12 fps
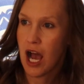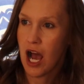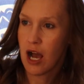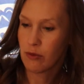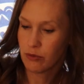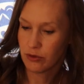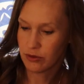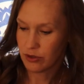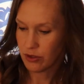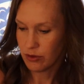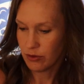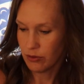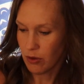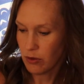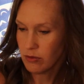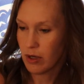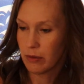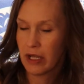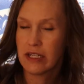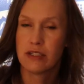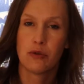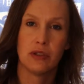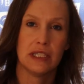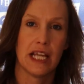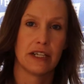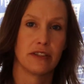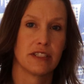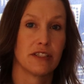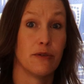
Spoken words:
I'm getting told letters.